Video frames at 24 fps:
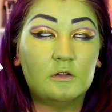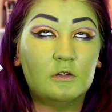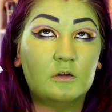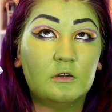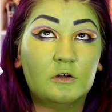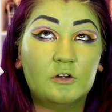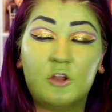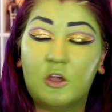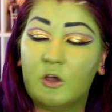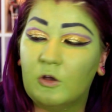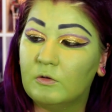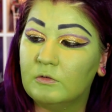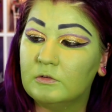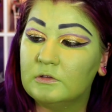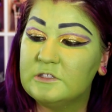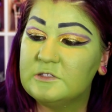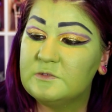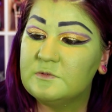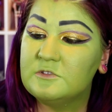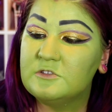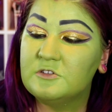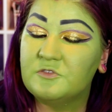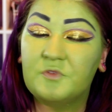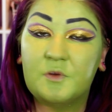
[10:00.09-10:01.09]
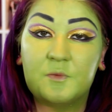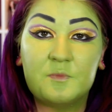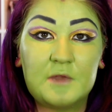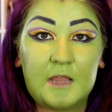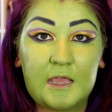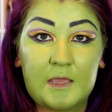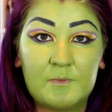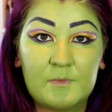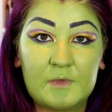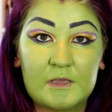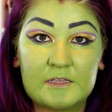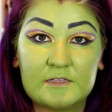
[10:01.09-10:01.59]
or no, these ones are from
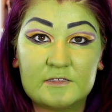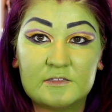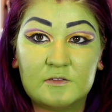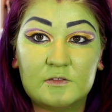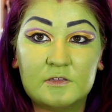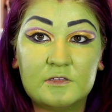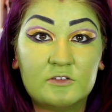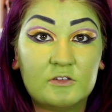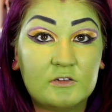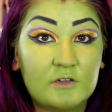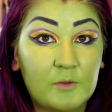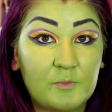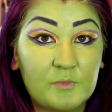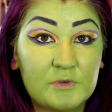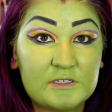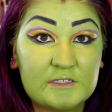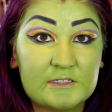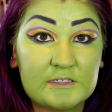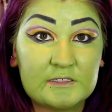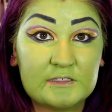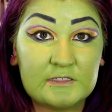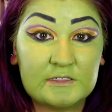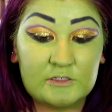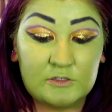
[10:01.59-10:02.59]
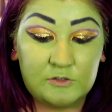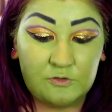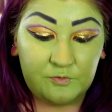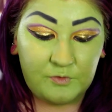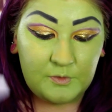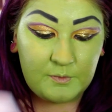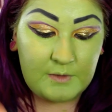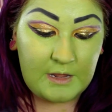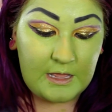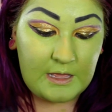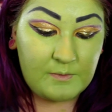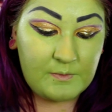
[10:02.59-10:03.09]
Namie's. So these are number 62
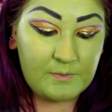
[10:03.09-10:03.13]
from